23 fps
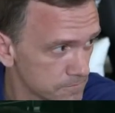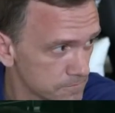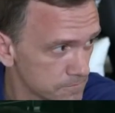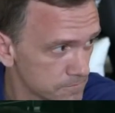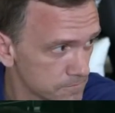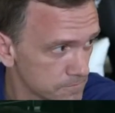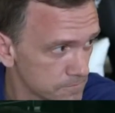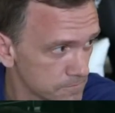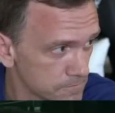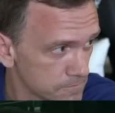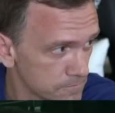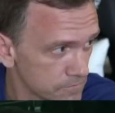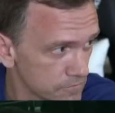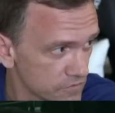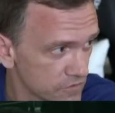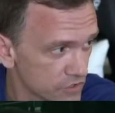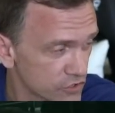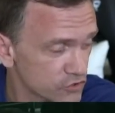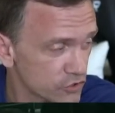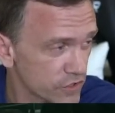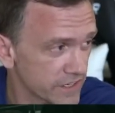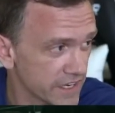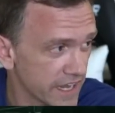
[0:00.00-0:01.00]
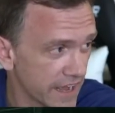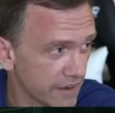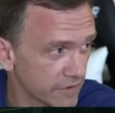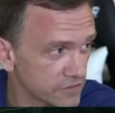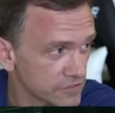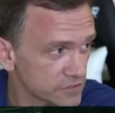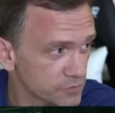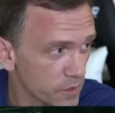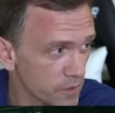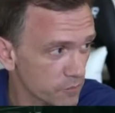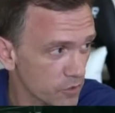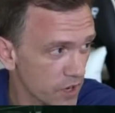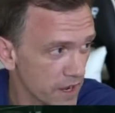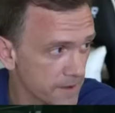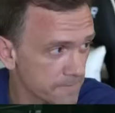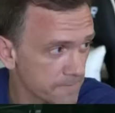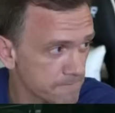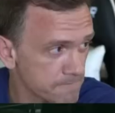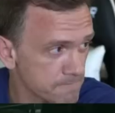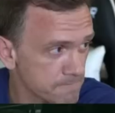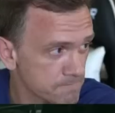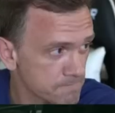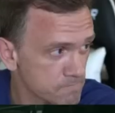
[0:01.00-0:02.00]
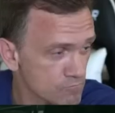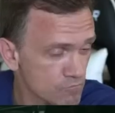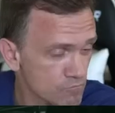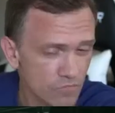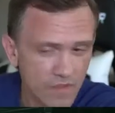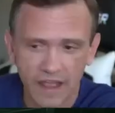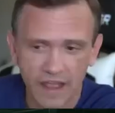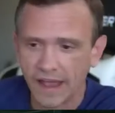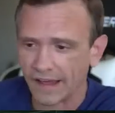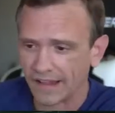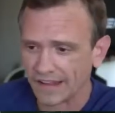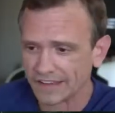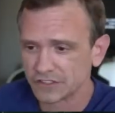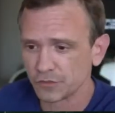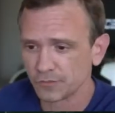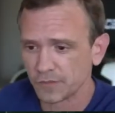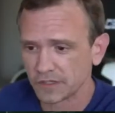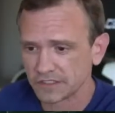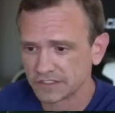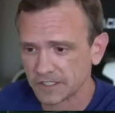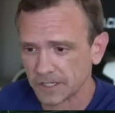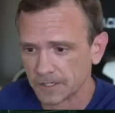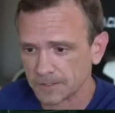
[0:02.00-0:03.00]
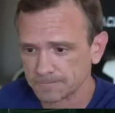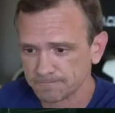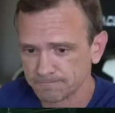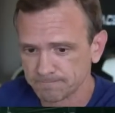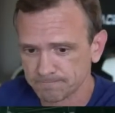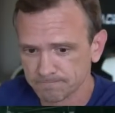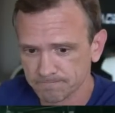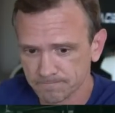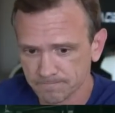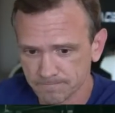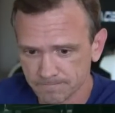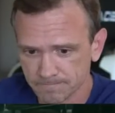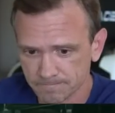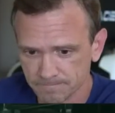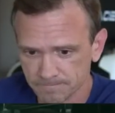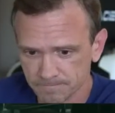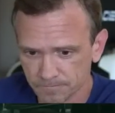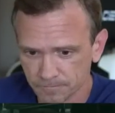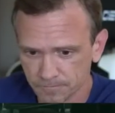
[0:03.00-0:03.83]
What? The tree down, spring break? Mm-hmm. Yeah, like 2 months ago.